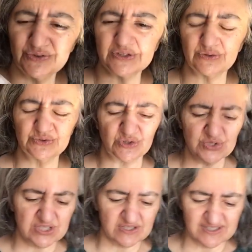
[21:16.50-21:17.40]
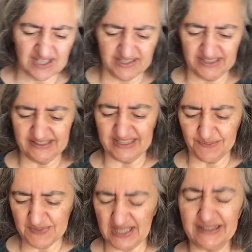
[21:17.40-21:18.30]
know, those tiny
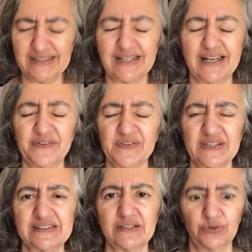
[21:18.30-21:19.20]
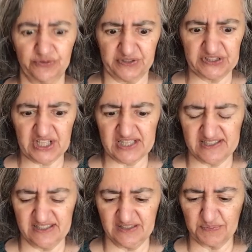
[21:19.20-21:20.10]
limbs, I think they look
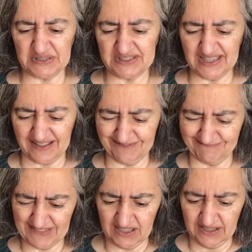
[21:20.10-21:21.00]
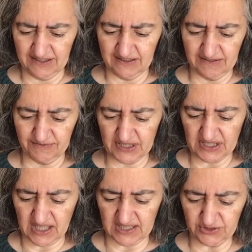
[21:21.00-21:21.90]
fantastic, but they are very
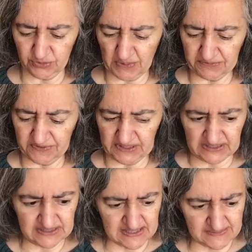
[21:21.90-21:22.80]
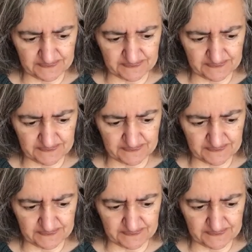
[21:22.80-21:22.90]
hard on my fingers.